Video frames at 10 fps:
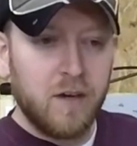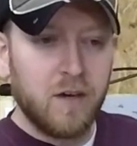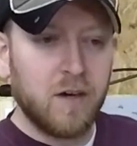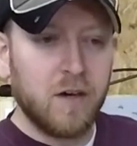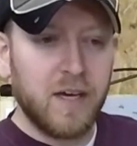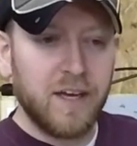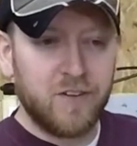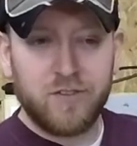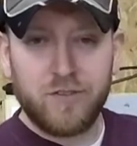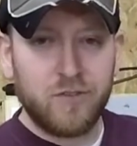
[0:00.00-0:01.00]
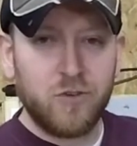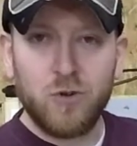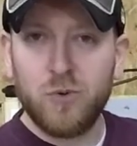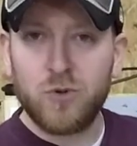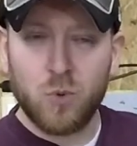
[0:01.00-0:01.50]
uh, S
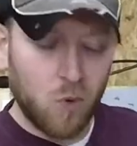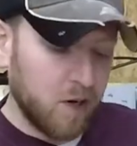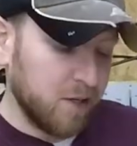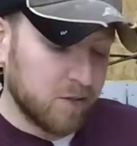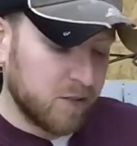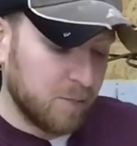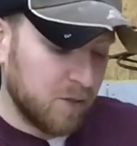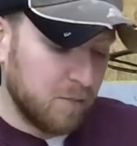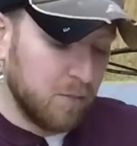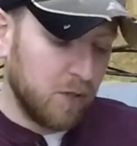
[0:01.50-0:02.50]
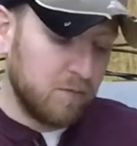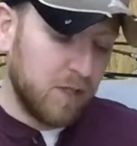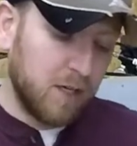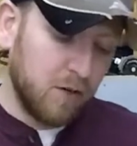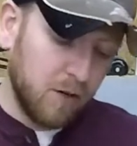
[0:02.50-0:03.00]
two twenty or something, but
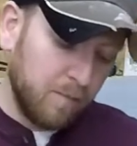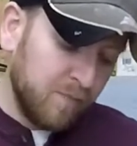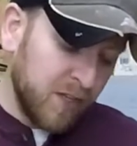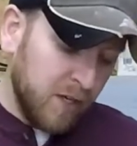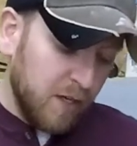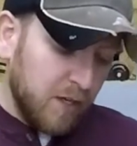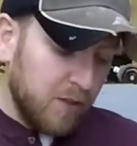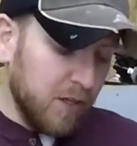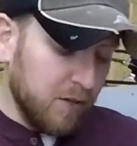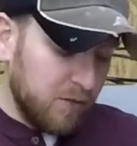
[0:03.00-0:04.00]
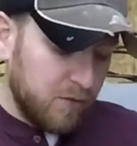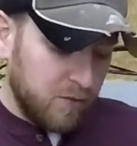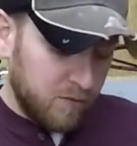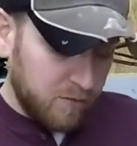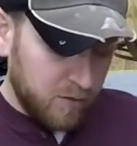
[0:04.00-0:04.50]
I don't know. This
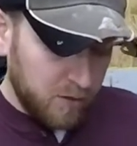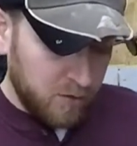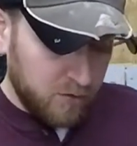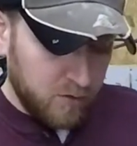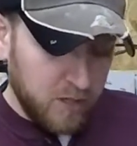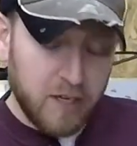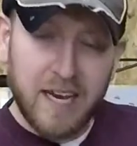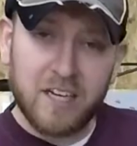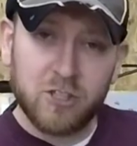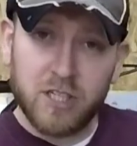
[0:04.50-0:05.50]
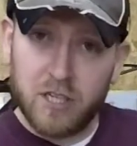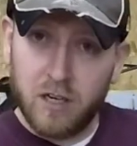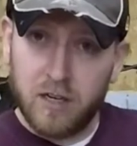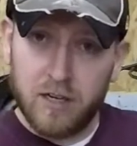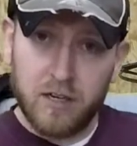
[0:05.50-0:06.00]
is it actually
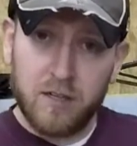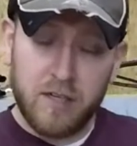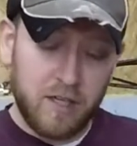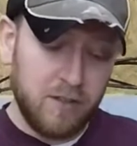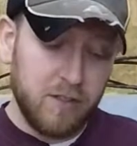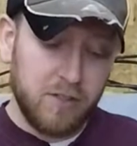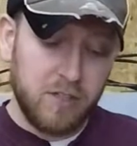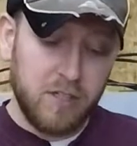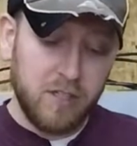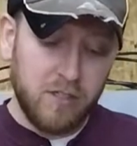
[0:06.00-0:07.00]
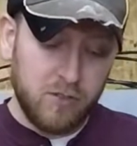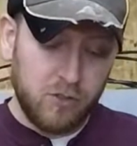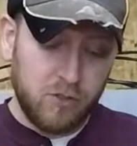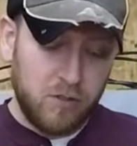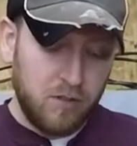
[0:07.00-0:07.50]
cutting, and this
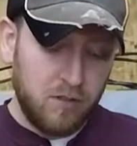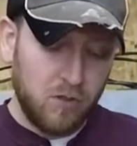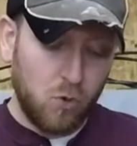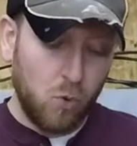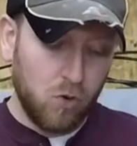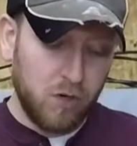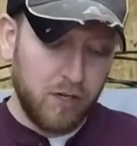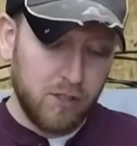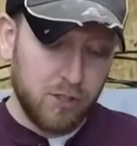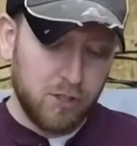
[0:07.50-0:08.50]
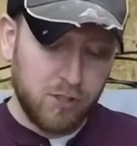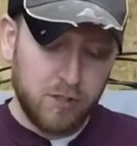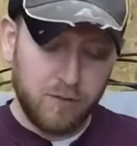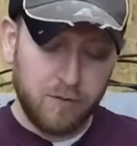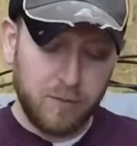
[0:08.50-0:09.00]
is quarter inch,
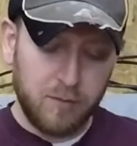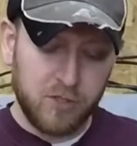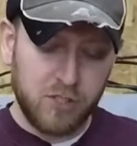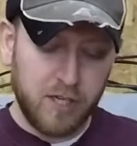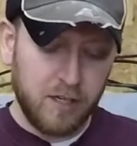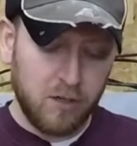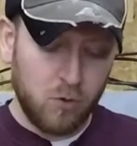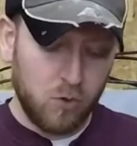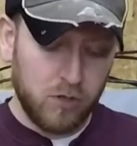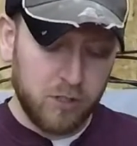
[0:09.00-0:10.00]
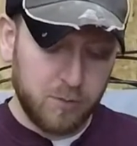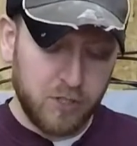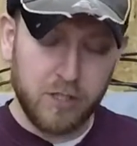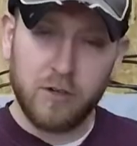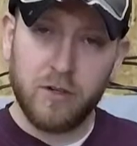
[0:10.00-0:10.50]
if I'm not mistaken, quarter inch
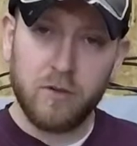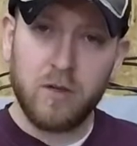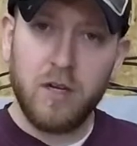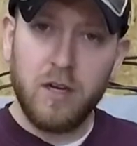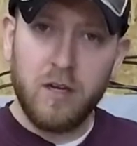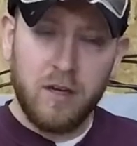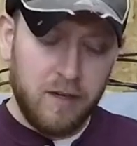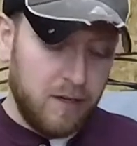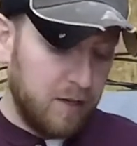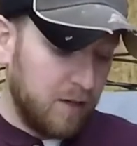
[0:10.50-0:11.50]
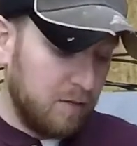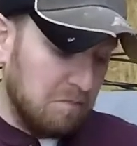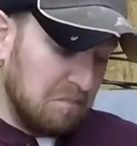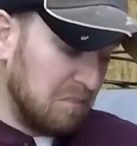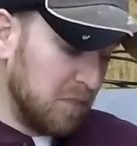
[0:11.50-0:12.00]
material.
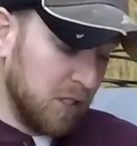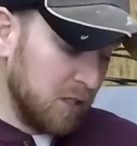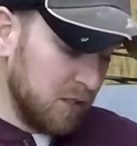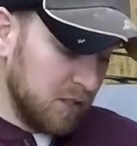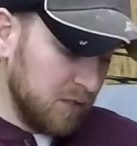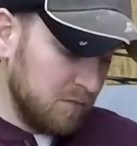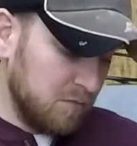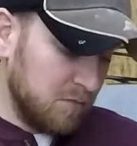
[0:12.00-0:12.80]
Uh, it,